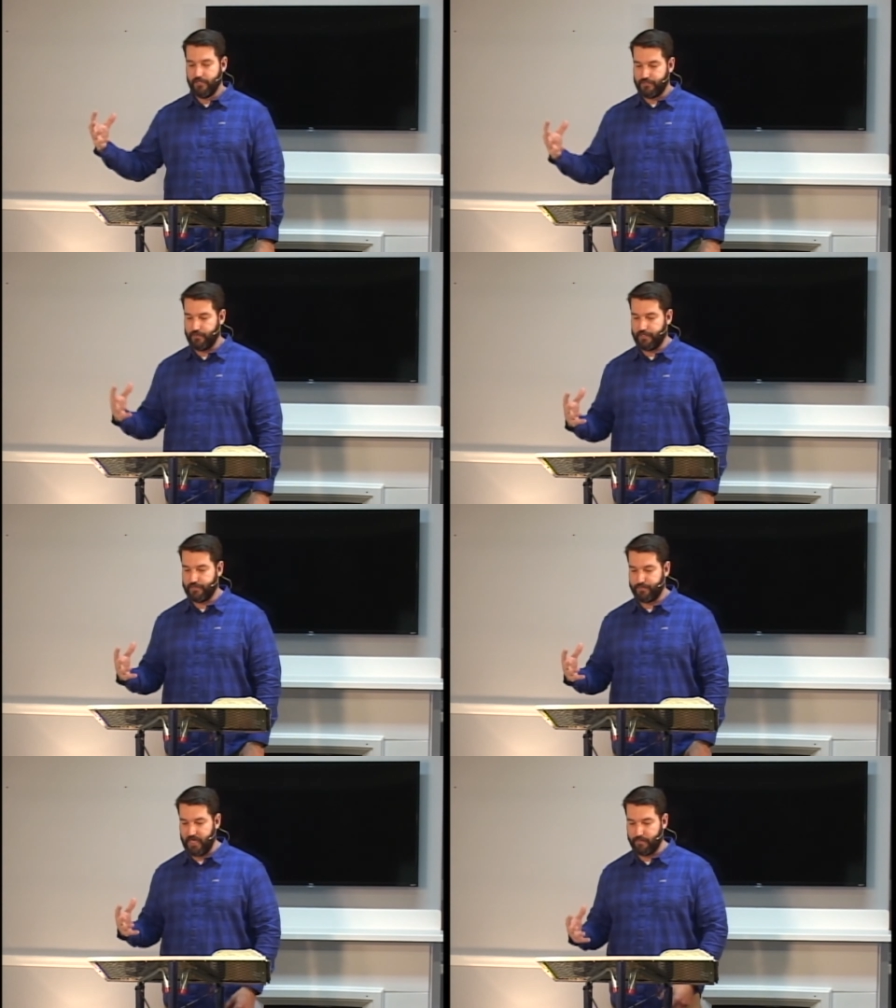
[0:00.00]
to
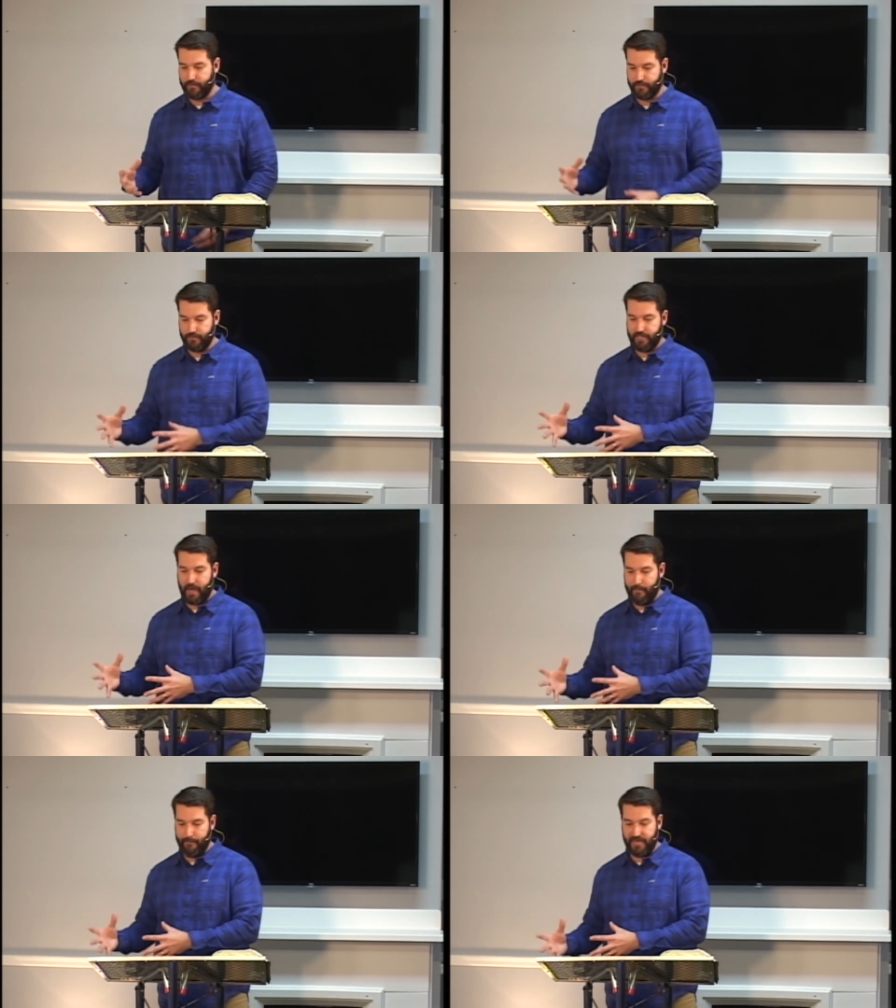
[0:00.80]
his people through
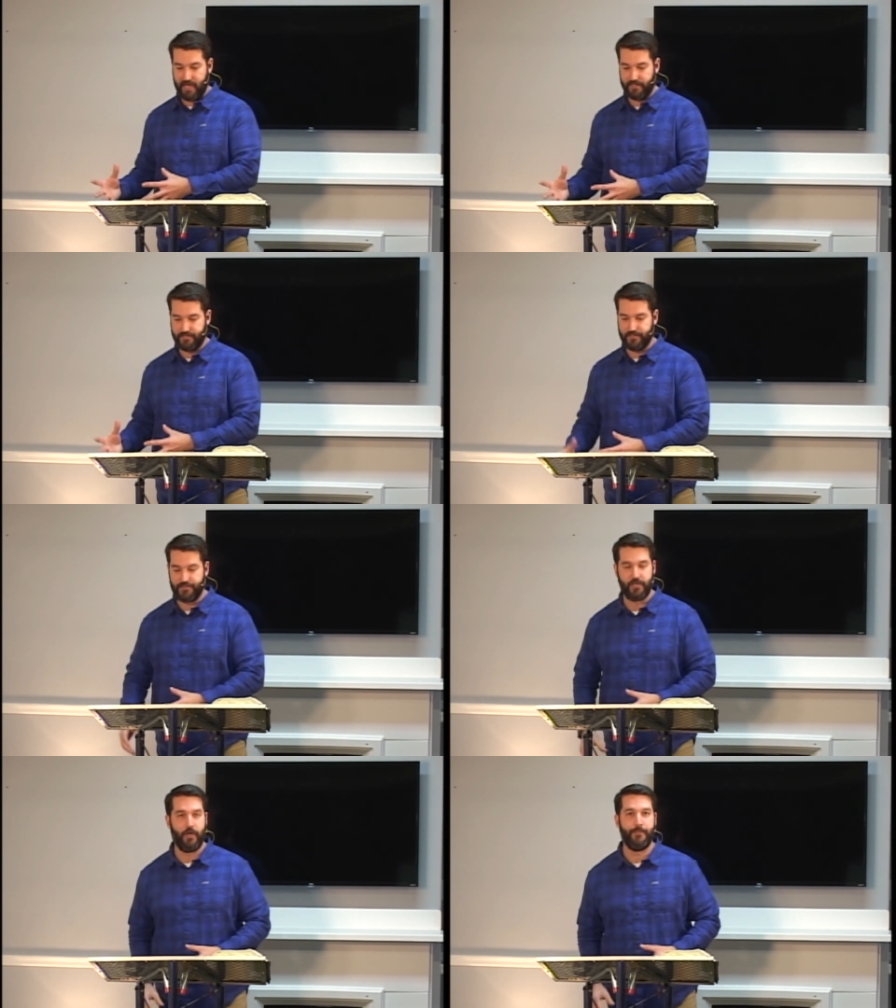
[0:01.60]
that means. And
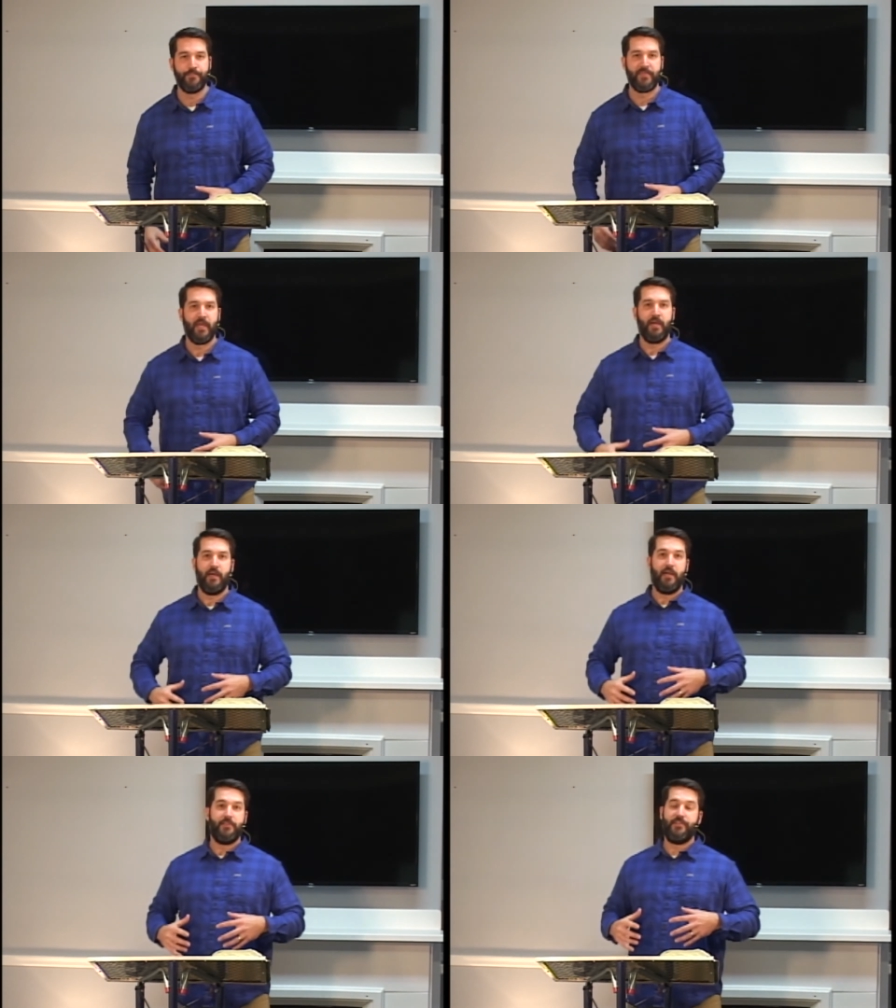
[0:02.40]
so
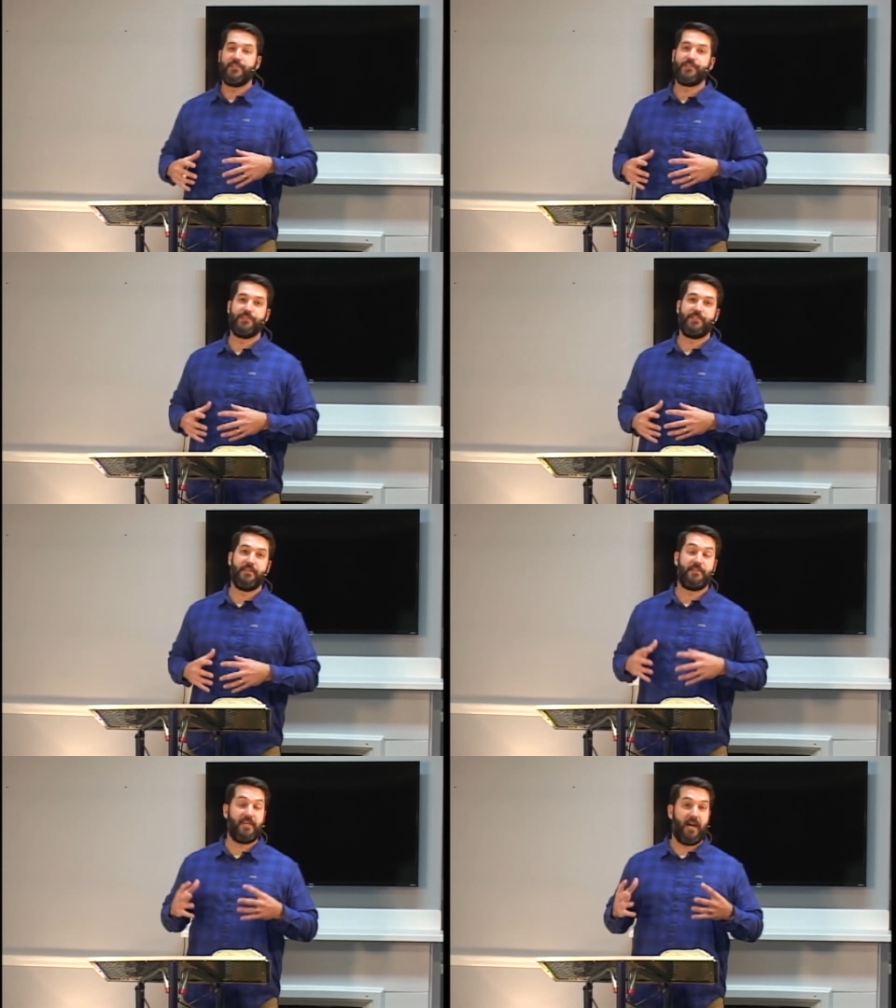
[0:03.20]
this is
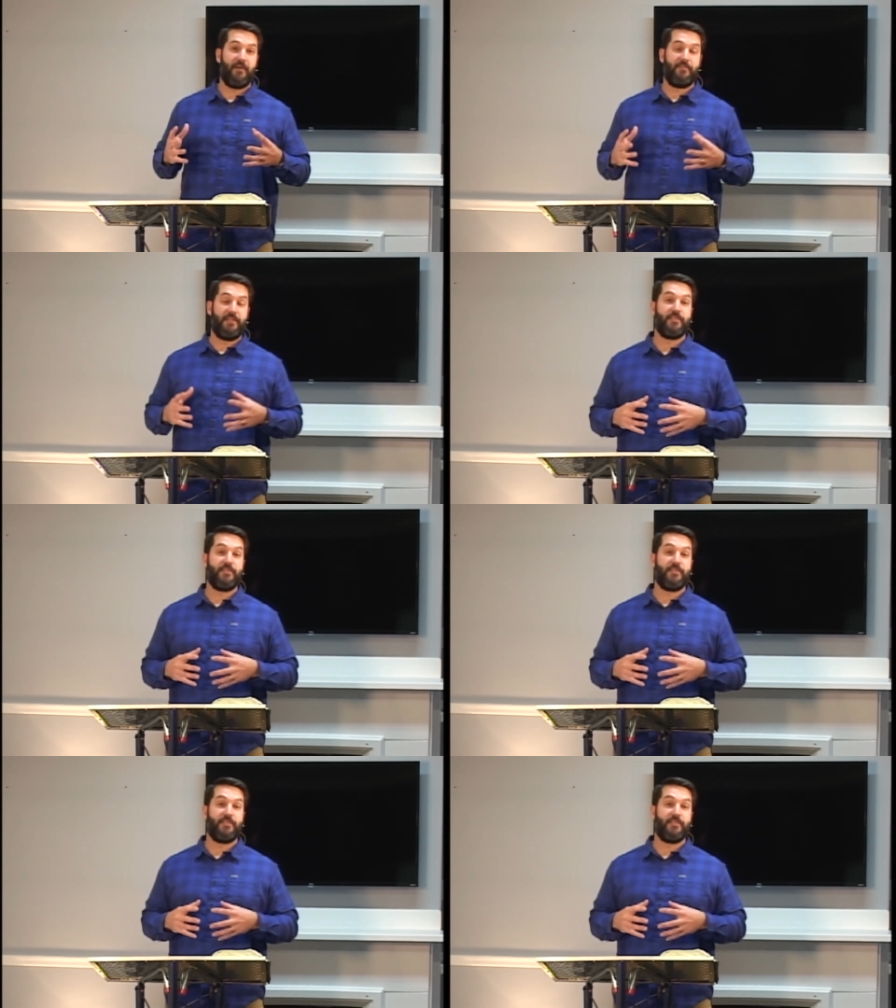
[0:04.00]
the theophany.